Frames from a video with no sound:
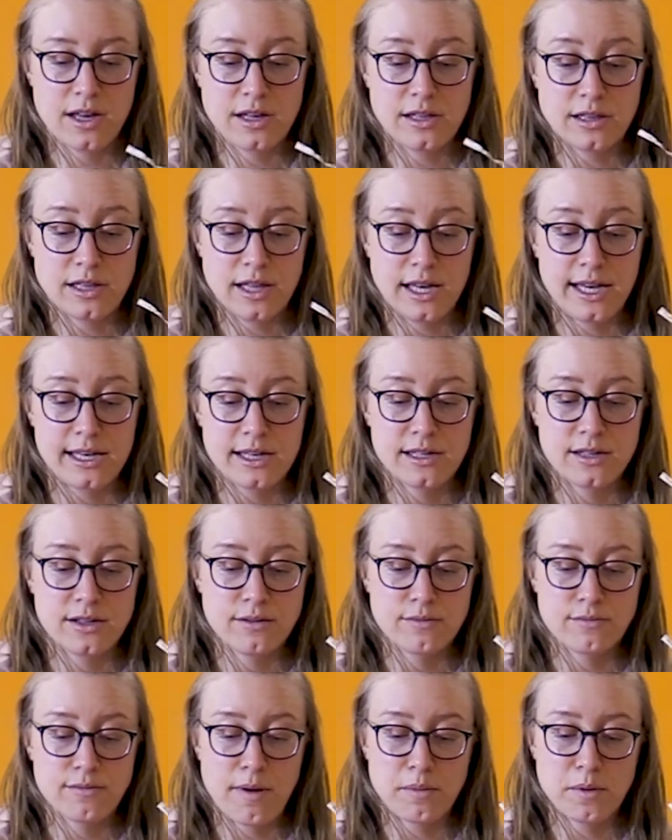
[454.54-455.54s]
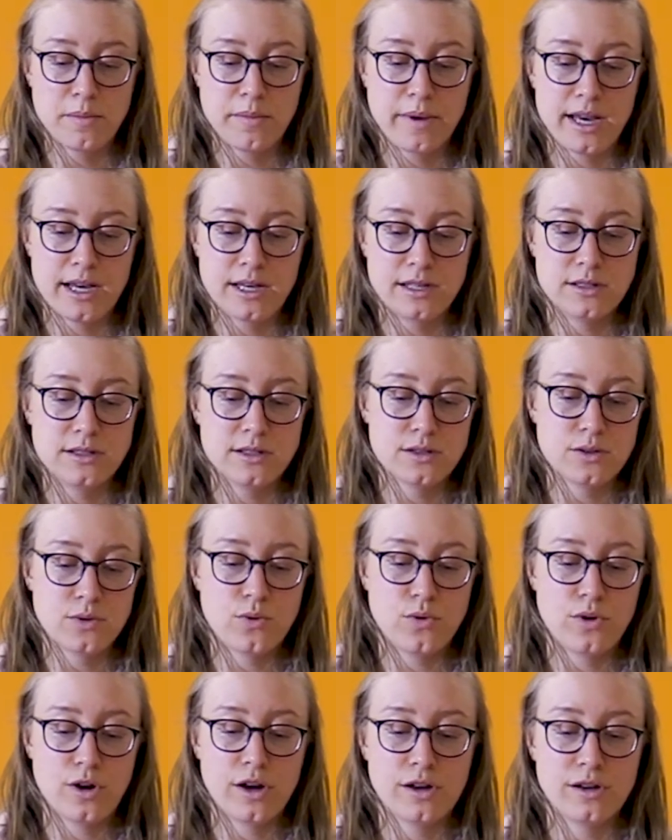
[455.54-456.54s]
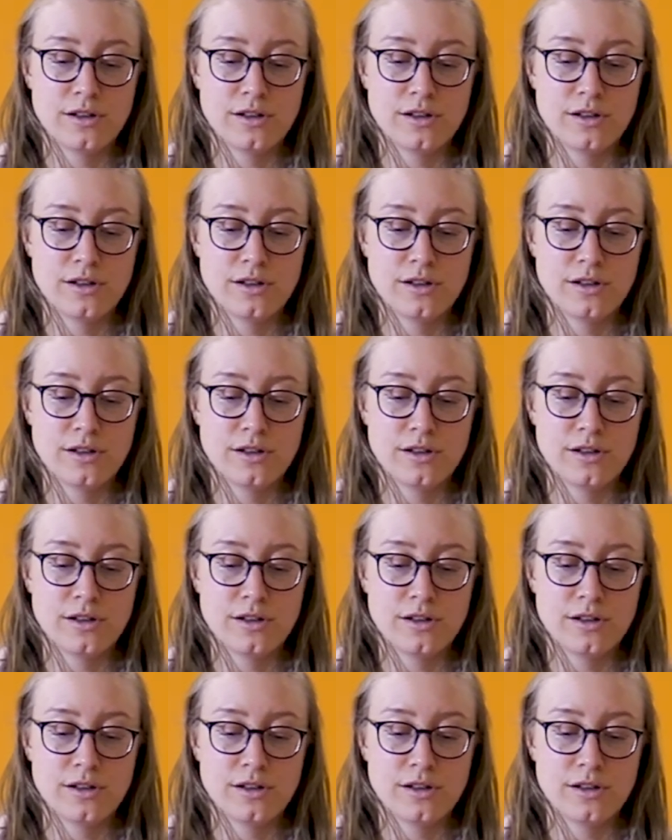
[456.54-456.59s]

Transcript: like rubber bands or